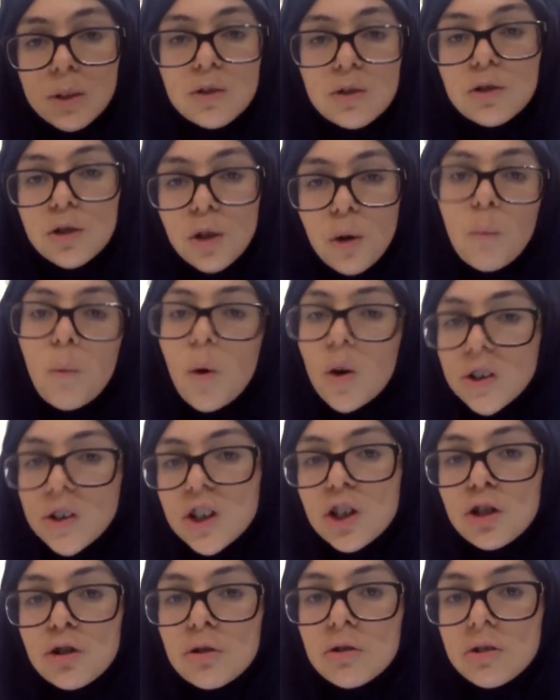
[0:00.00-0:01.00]
because you don't
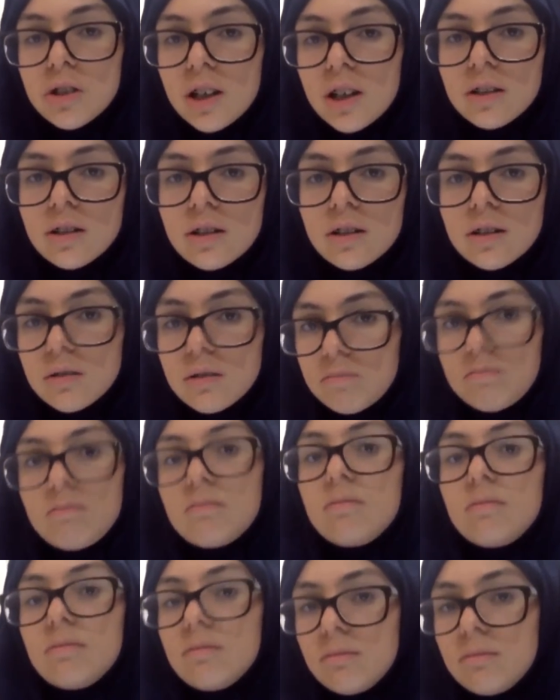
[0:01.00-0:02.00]
want natural sciences.
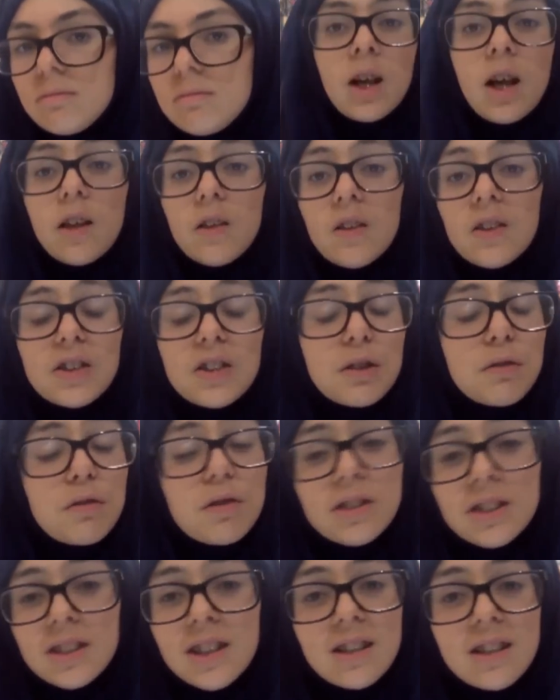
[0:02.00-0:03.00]
The
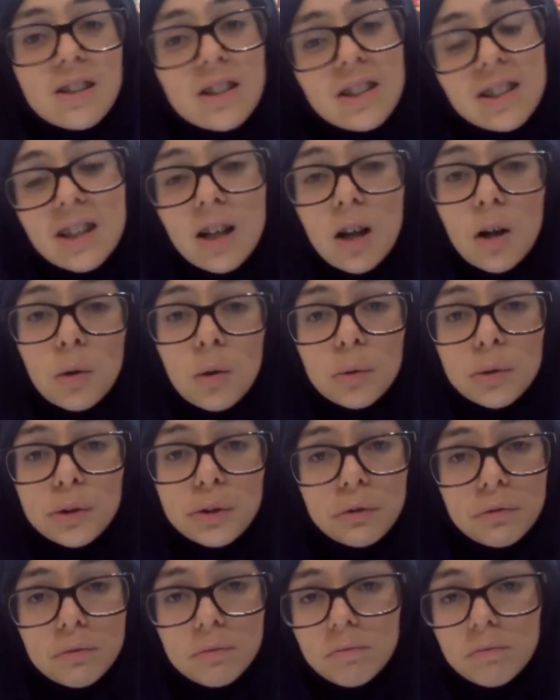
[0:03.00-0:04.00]
difference doesn't
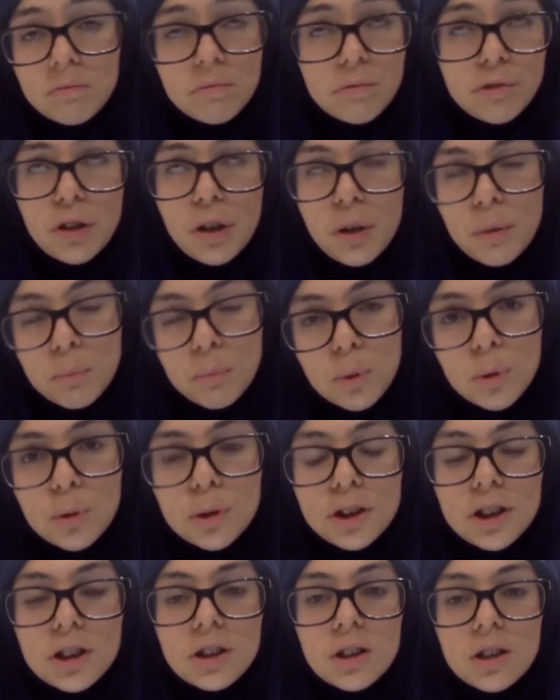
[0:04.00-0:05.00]
sound very
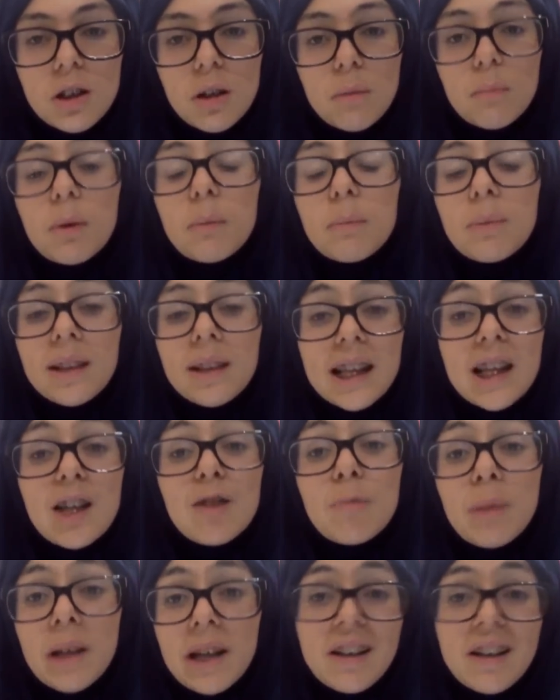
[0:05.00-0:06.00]
important, but
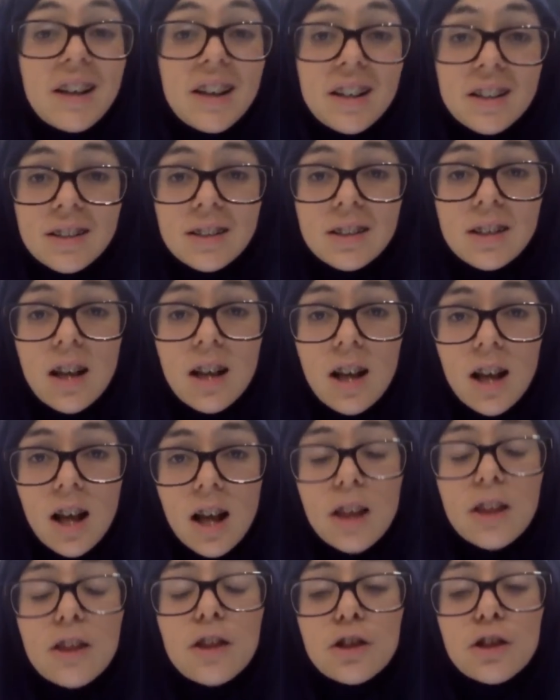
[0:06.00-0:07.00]
believe me, it is.
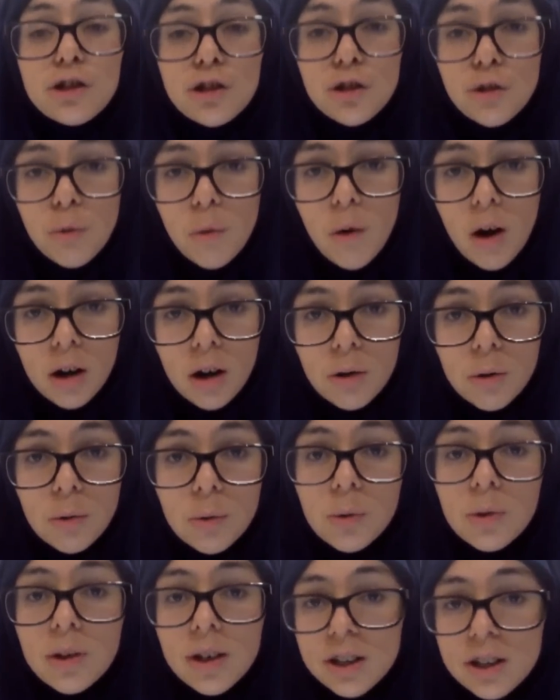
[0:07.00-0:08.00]
The
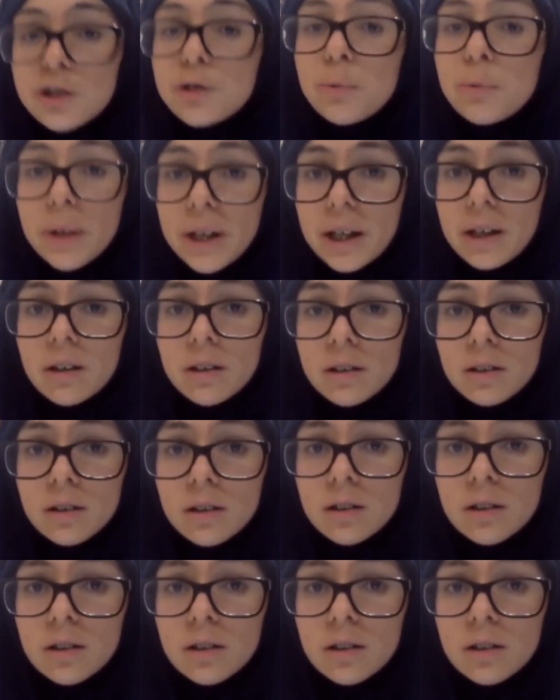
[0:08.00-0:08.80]
struggle is real.